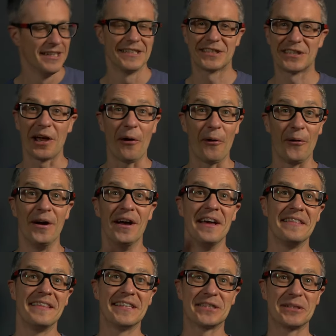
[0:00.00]
So
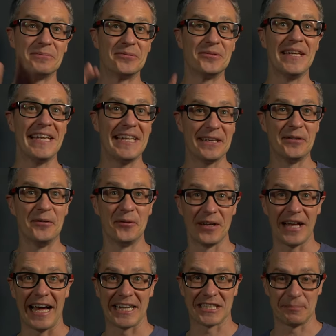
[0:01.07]
there's some really cool
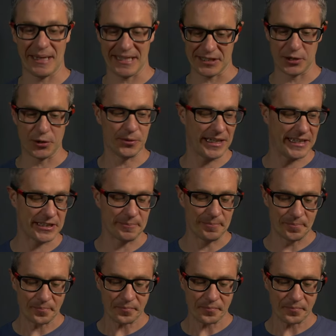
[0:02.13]
aspects to this.